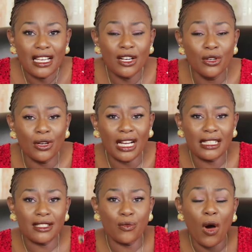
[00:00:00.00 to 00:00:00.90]
Look
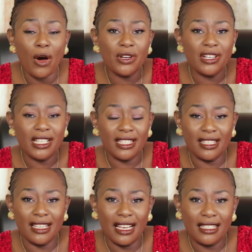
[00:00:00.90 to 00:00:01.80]
at worldly
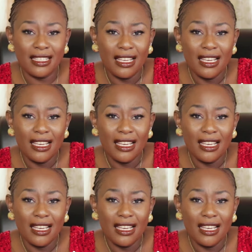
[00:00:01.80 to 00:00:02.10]
singers.